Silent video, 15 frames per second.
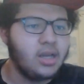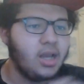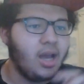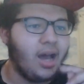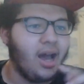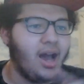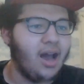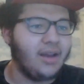
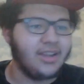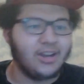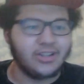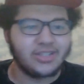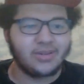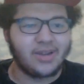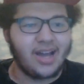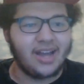Uh, you
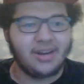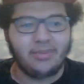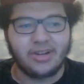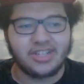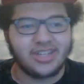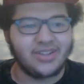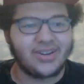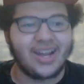also got a
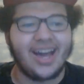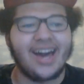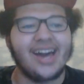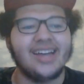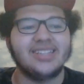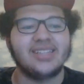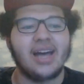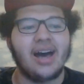bunch of other
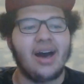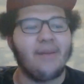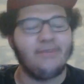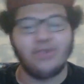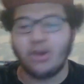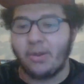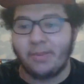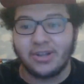guys, um,
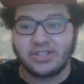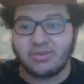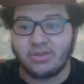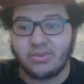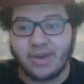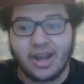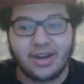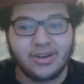you know, a bunch of other
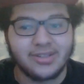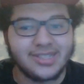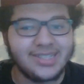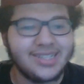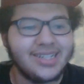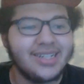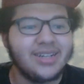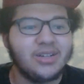writers
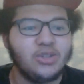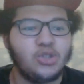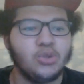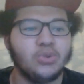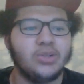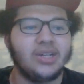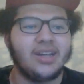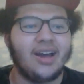
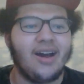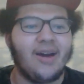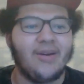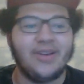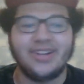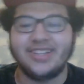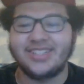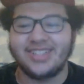doing, uh,
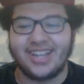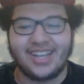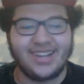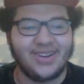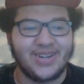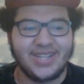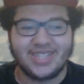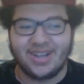and he's like, you
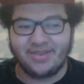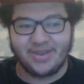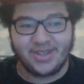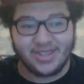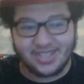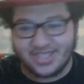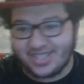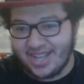know, he's talking about
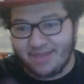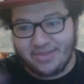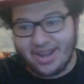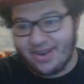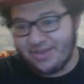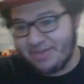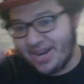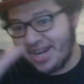his stomach,
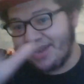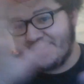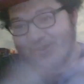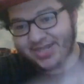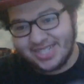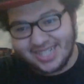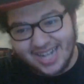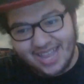how he brought
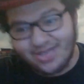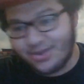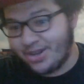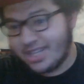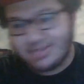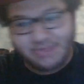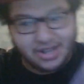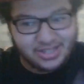everyone together,
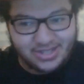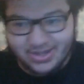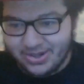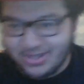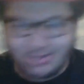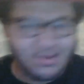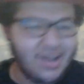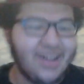Nick Spencer
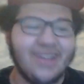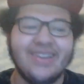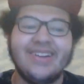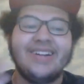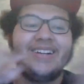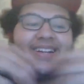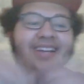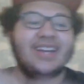as well.
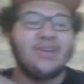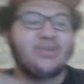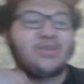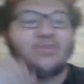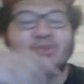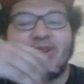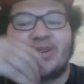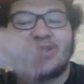It was
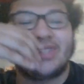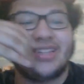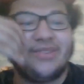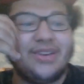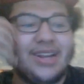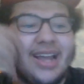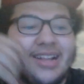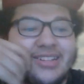some really cool stuff.
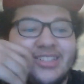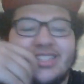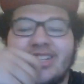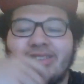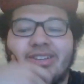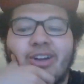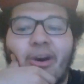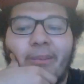And, and
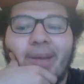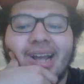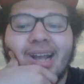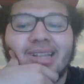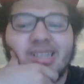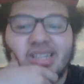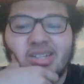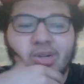just go back
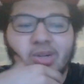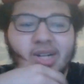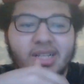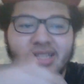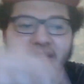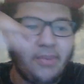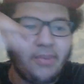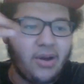and listen to it.
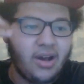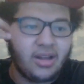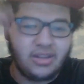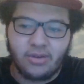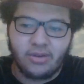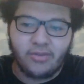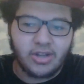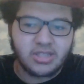It's up on, you
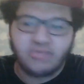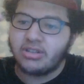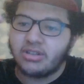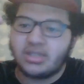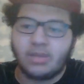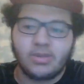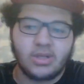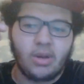can watch the
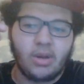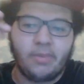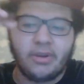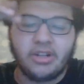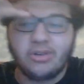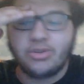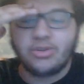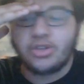first episode up
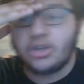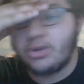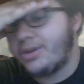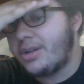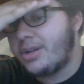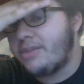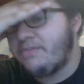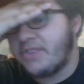on
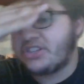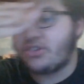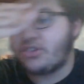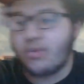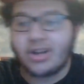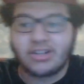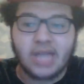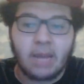YouTube. It's a
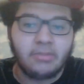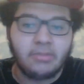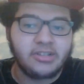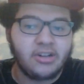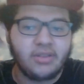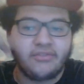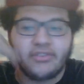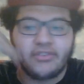director's
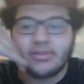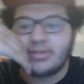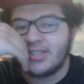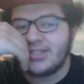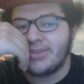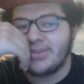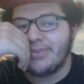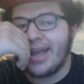commentary on the first
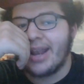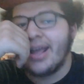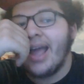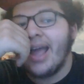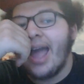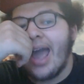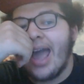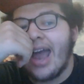issue, man.
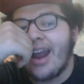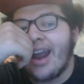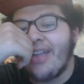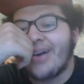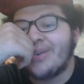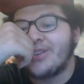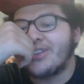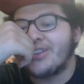And I
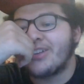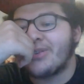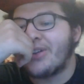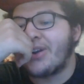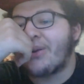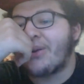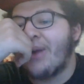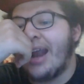thought it was just
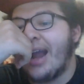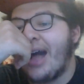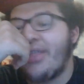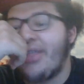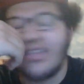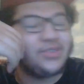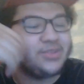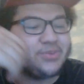really great. I
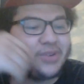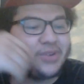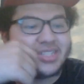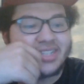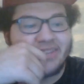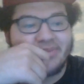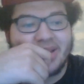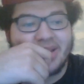thought it was some great
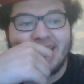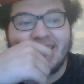stuff, man.